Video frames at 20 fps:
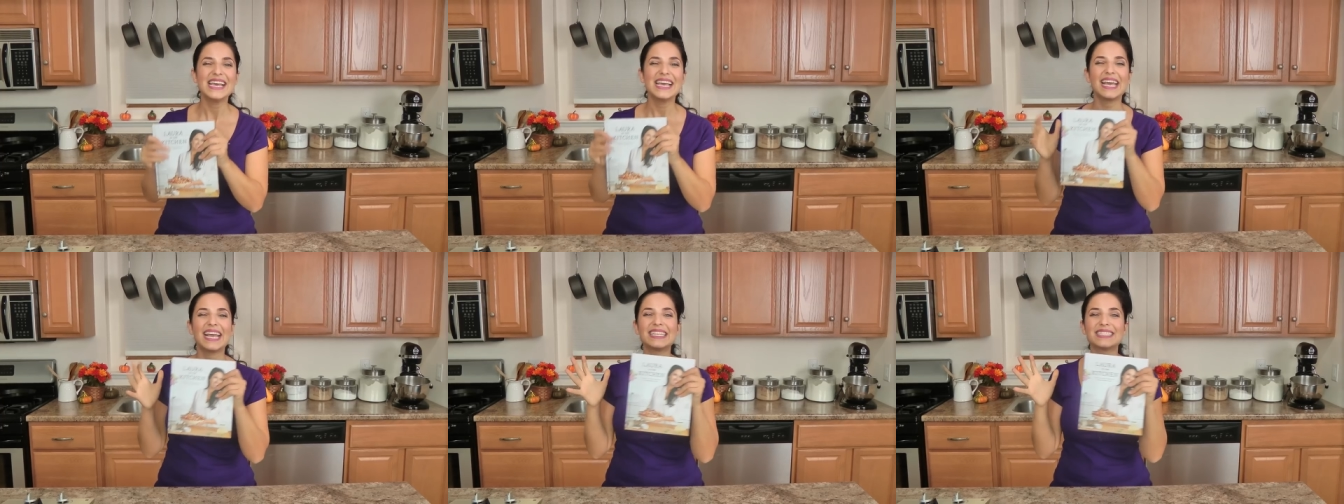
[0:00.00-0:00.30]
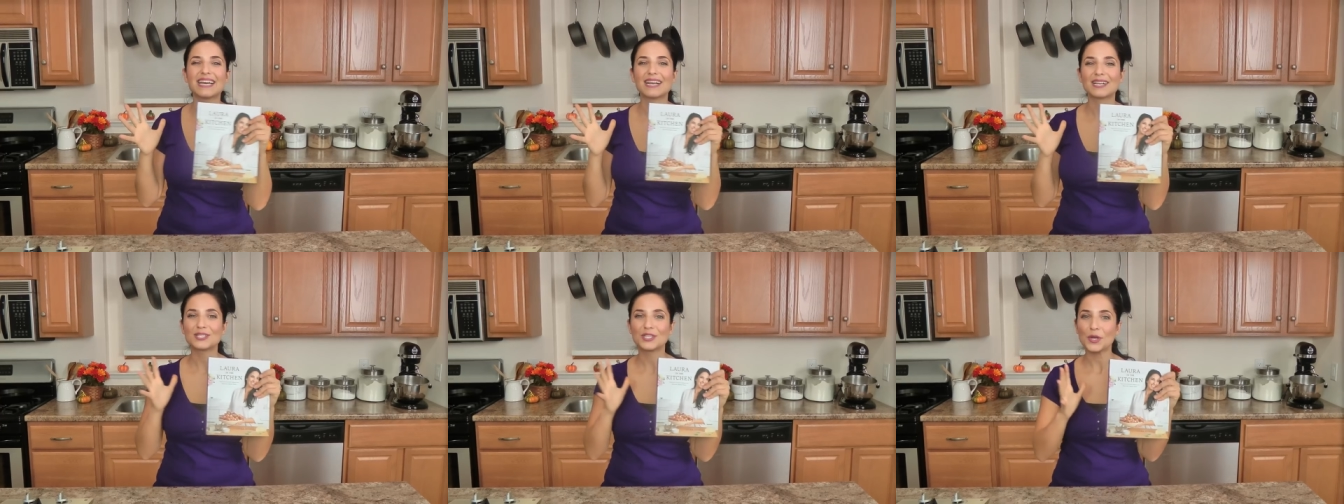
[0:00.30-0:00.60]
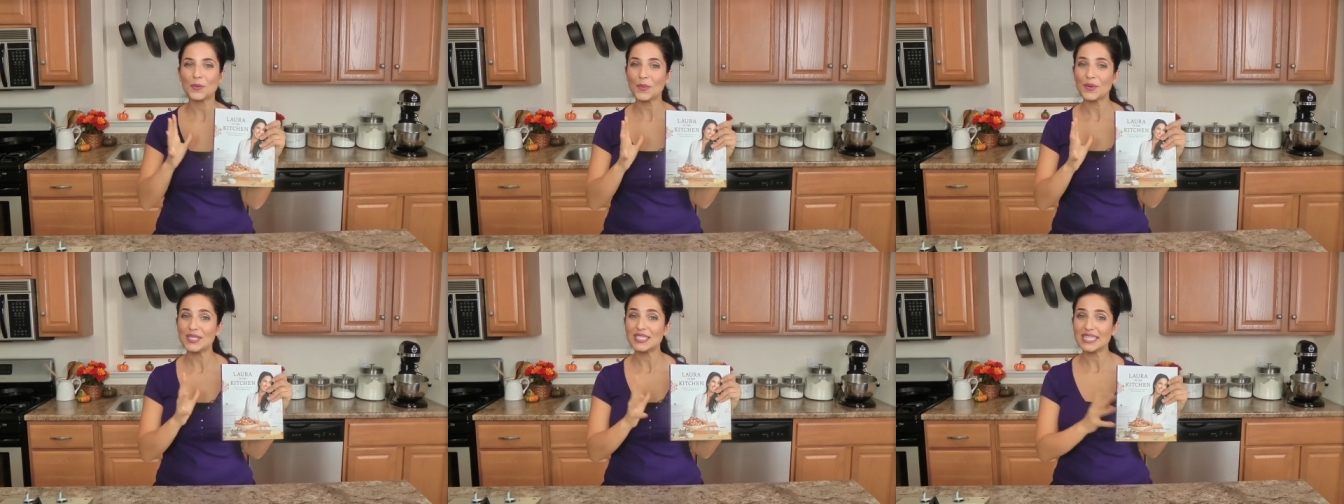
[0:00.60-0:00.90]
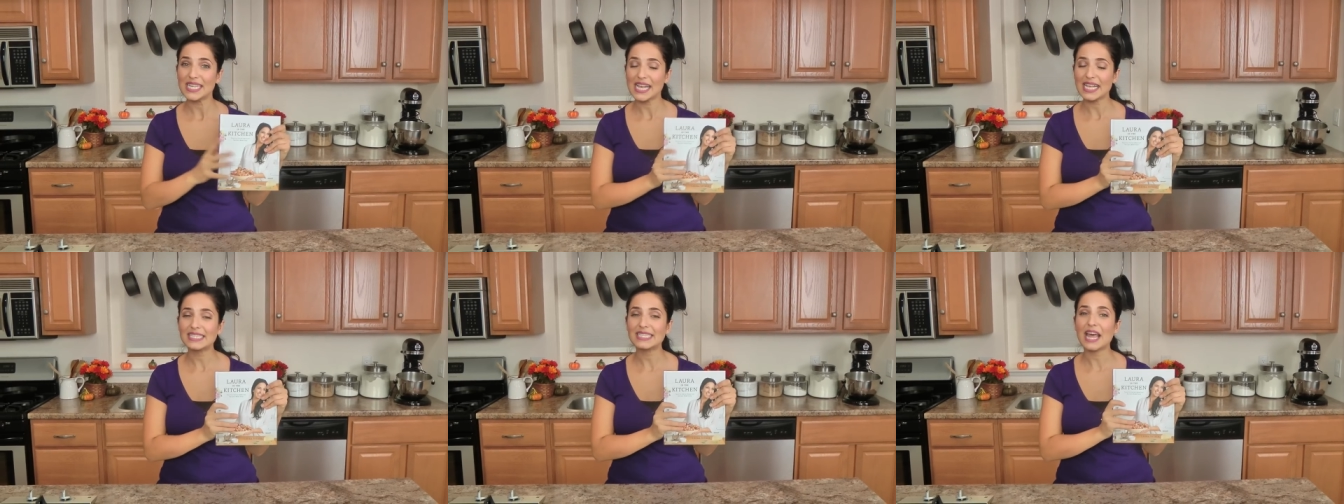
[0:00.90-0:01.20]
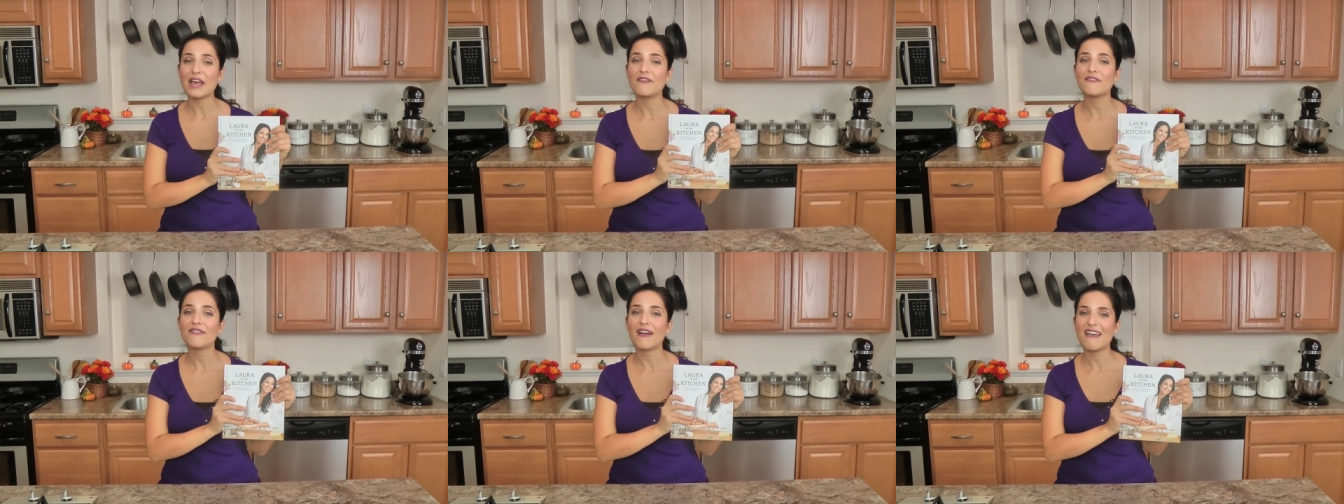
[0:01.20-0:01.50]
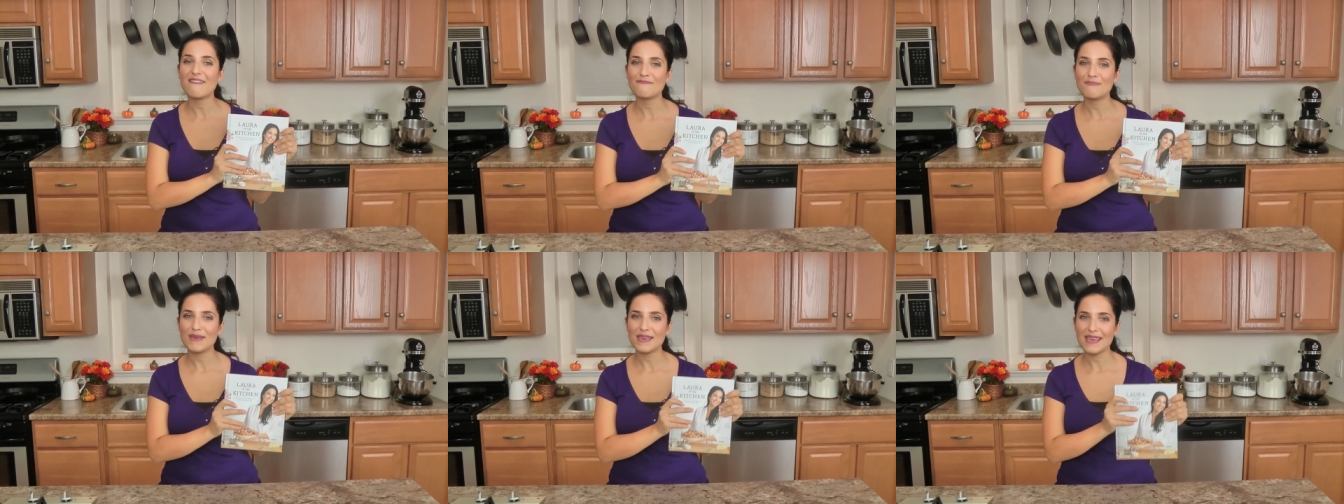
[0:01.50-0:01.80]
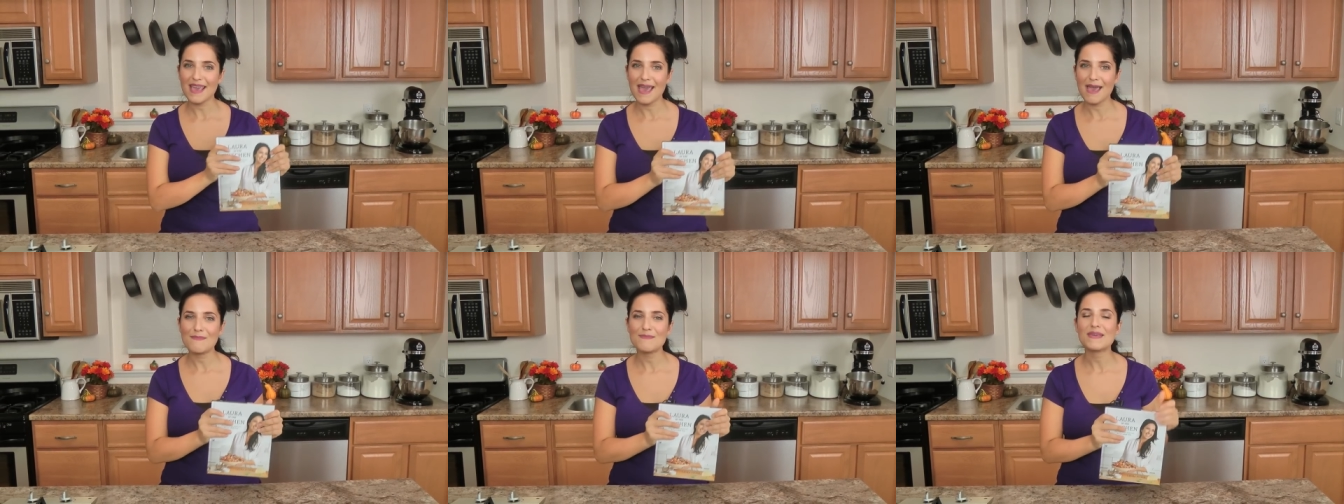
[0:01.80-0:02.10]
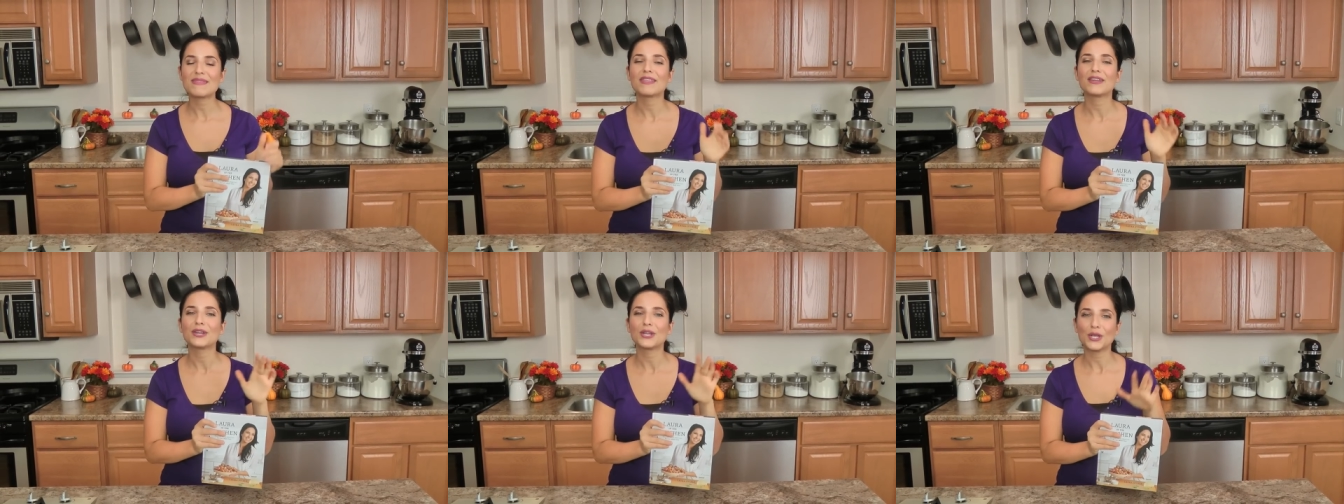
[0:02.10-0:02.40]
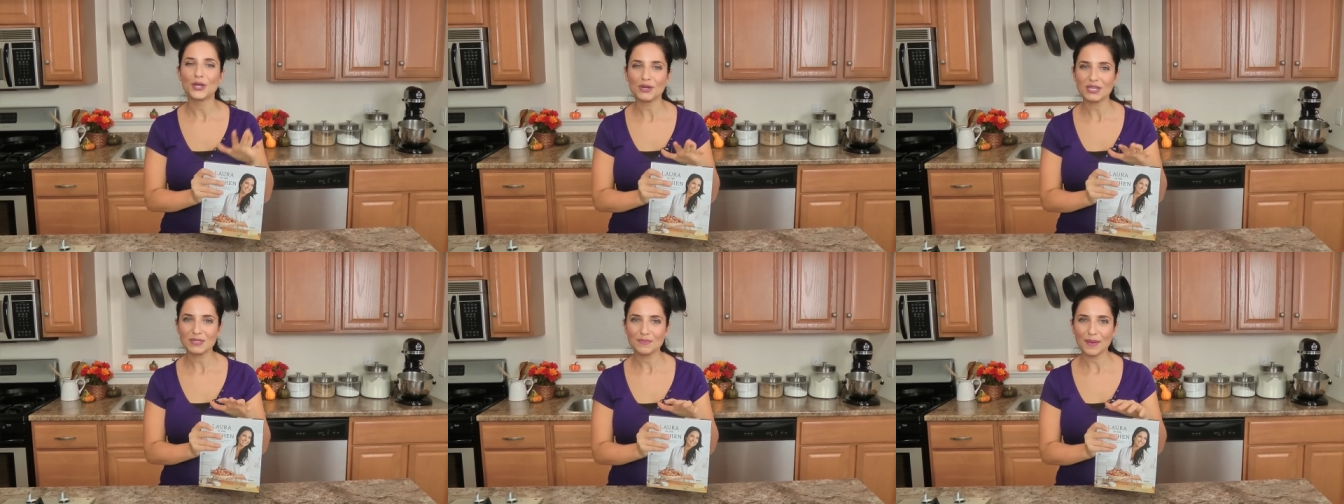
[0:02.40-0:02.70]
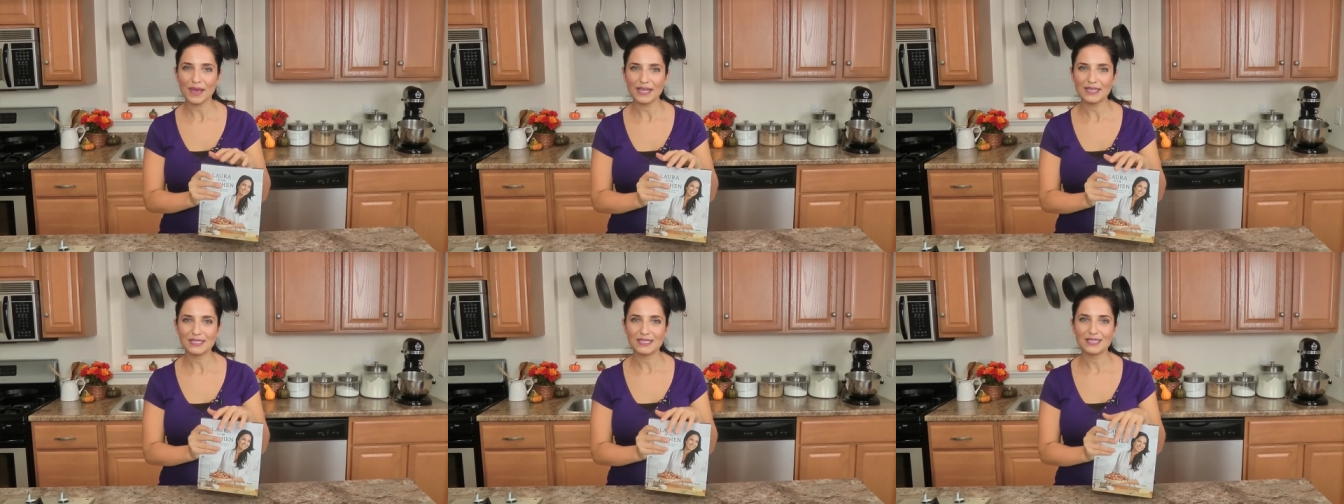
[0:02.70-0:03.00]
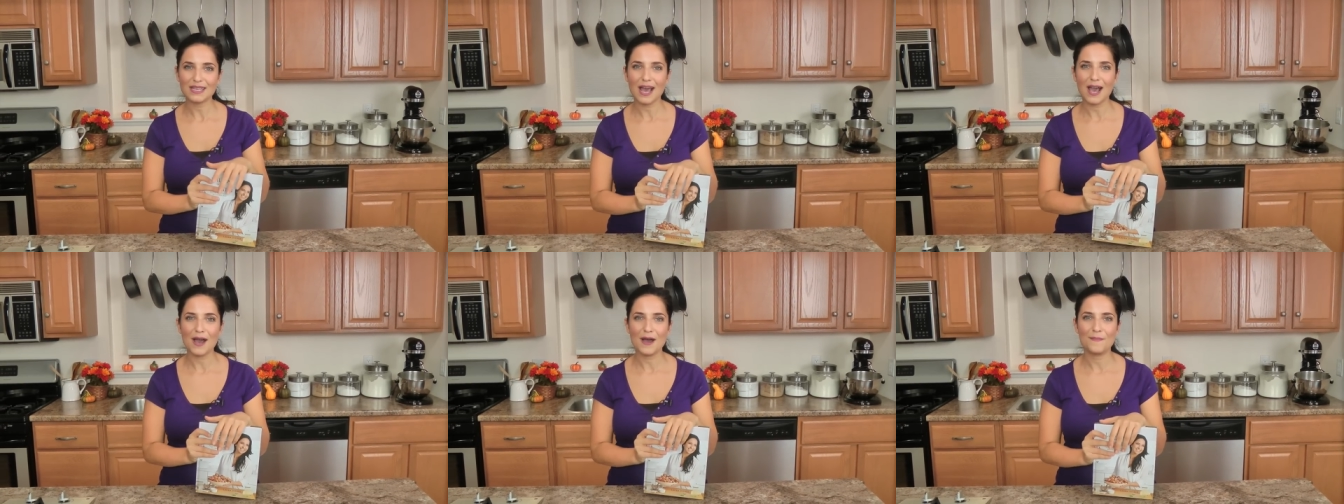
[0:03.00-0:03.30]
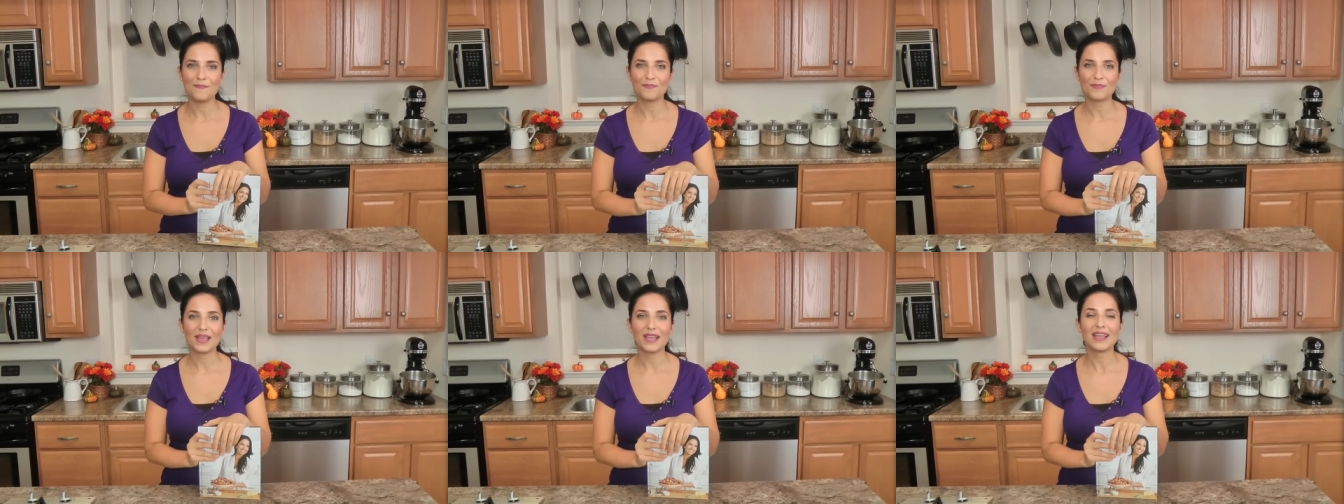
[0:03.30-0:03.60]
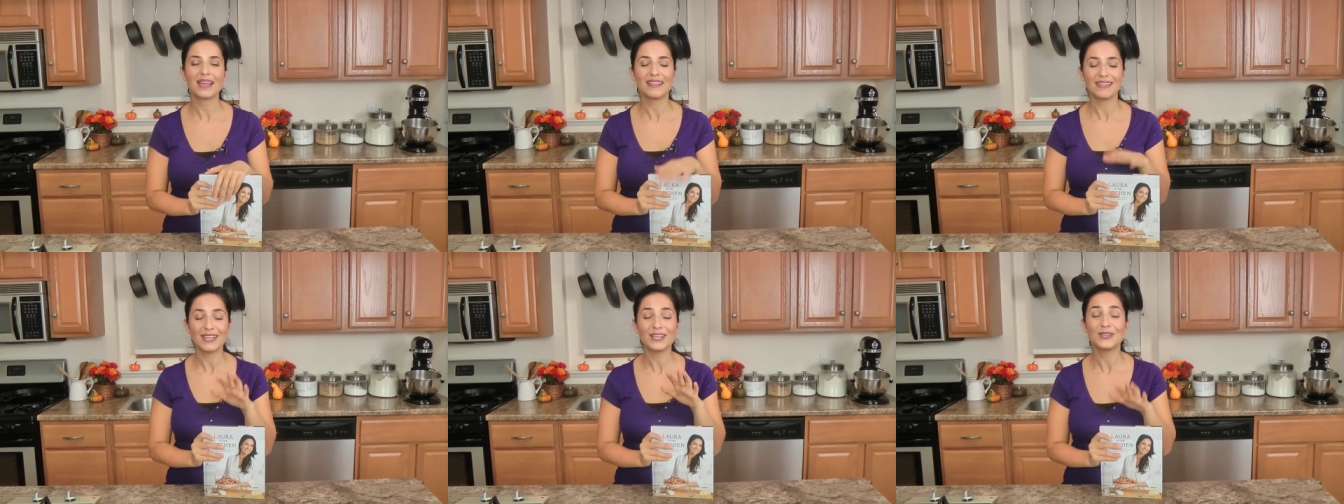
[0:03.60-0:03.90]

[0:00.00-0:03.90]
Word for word: It's October 6th at 5 p.m. in the New York space, um, in the